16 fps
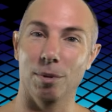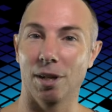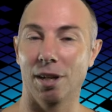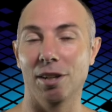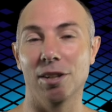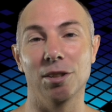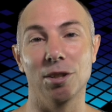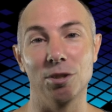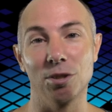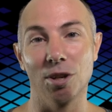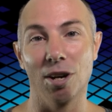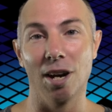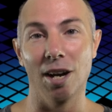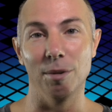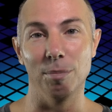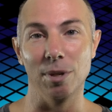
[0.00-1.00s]
but I've got to
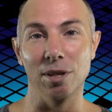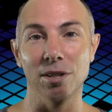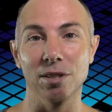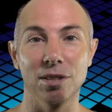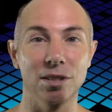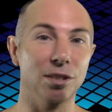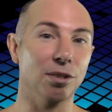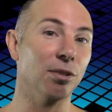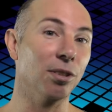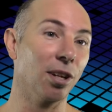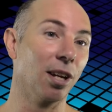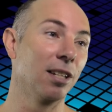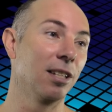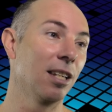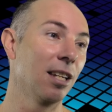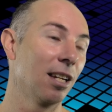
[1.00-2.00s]
try it because it's a good
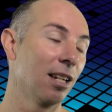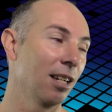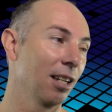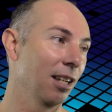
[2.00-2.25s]
idea